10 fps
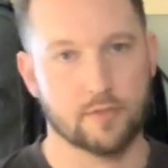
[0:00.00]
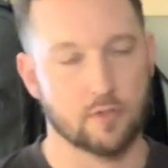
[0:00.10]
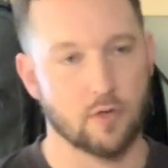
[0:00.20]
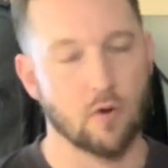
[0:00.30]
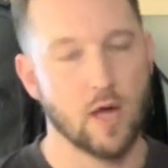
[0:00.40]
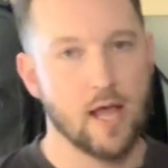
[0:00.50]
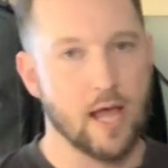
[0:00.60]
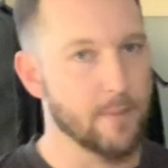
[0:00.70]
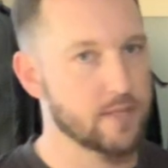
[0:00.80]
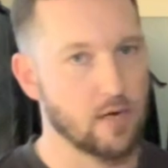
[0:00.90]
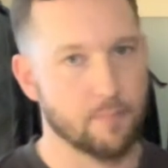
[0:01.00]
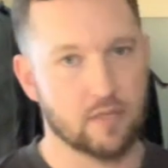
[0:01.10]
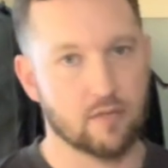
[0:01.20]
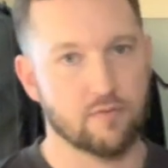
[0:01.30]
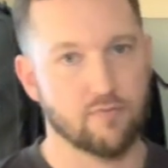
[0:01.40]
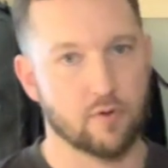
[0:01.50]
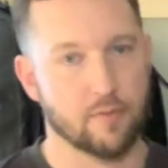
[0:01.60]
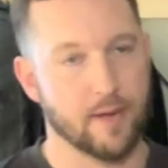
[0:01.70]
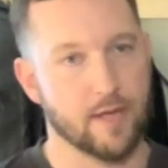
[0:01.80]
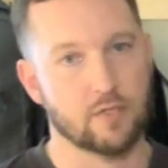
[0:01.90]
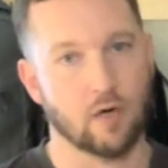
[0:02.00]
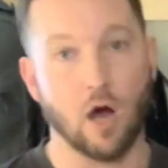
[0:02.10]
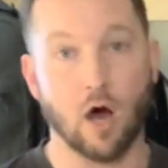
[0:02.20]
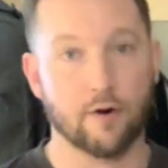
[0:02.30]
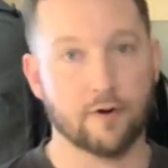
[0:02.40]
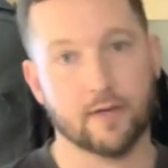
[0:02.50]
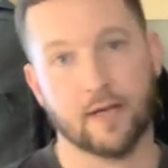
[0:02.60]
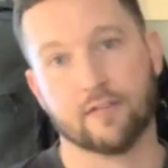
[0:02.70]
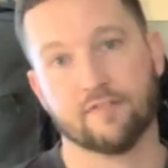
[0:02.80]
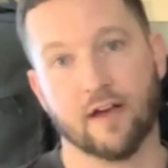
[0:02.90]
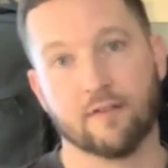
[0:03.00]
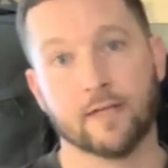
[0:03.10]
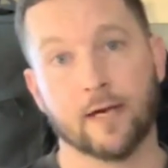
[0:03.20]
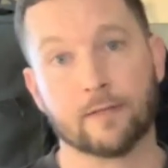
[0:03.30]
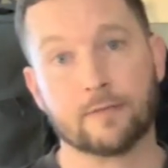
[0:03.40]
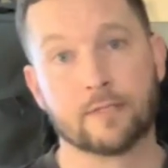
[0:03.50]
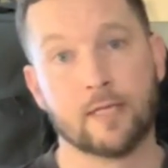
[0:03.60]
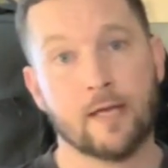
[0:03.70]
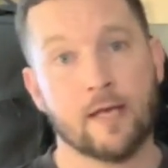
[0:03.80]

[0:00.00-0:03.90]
So MSRP for the pants are $195.